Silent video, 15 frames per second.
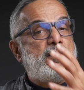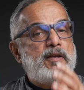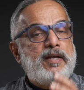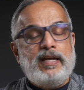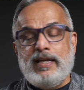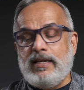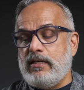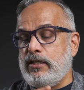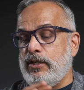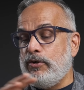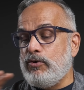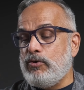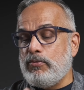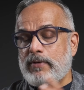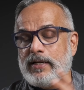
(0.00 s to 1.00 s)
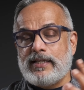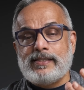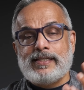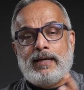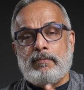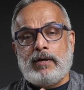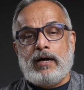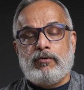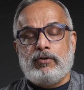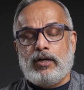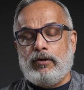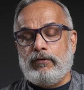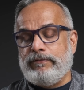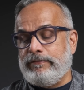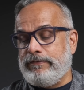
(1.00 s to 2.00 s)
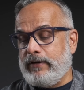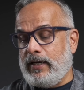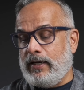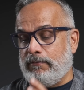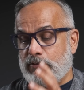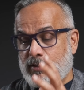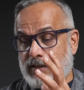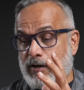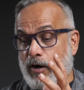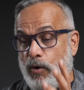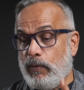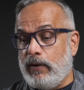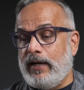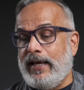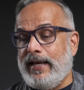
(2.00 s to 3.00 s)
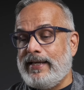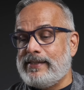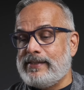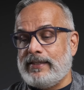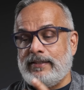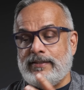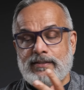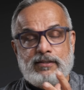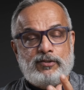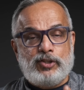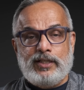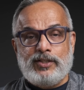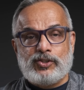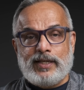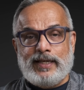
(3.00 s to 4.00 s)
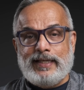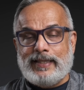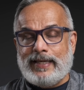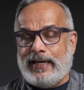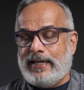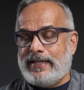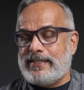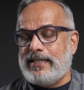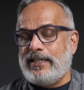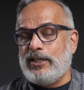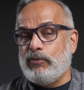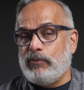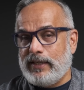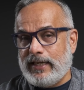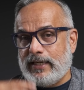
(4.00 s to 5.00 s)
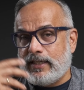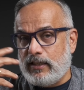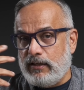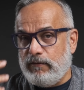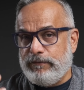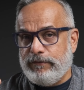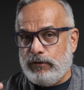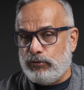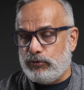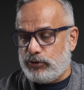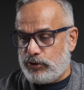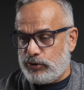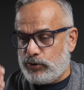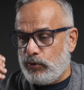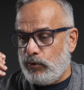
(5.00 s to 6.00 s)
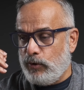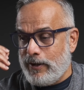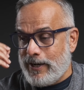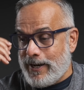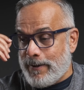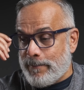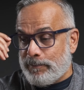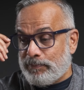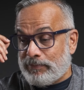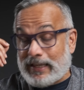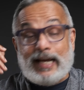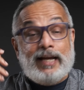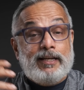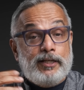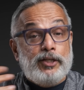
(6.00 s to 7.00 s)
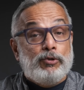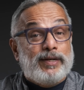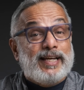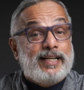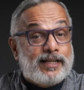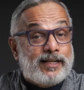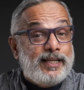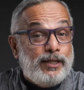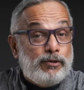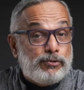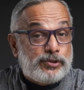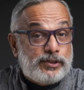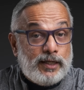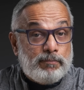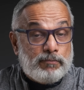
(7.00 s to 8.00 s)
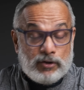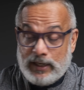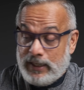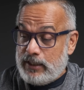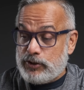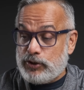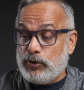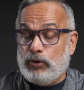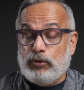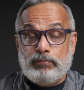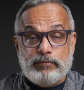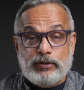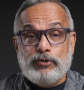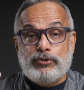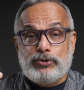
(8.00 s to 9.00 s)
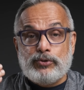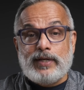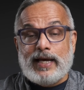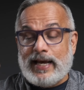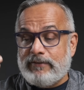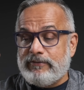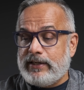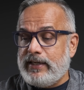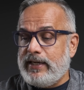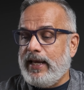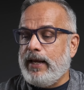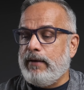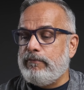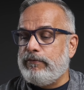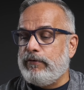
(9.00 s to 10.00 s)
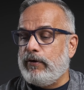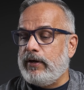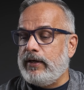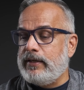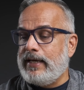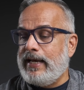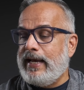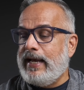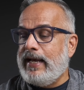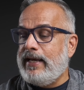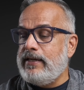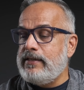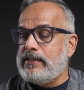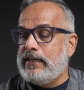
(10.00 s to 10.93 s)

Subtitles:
innumerous amount of overlays and things like that, and you will get confused. So you can reuse them, right? So you should have a name for it. And